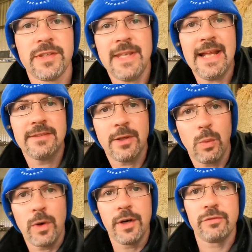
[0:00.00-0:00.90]
snails that
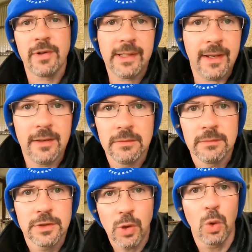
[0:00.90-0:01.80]
weren't ready
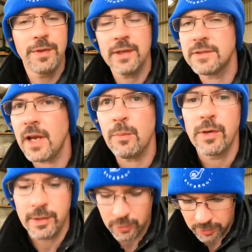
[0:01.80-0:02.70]
to go this time, we're
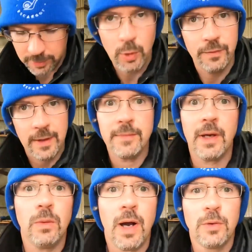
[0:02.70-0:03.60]
just going to move them
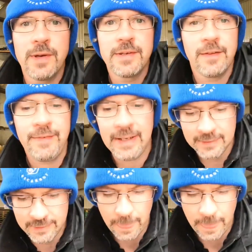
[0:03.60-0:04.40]
now out into the field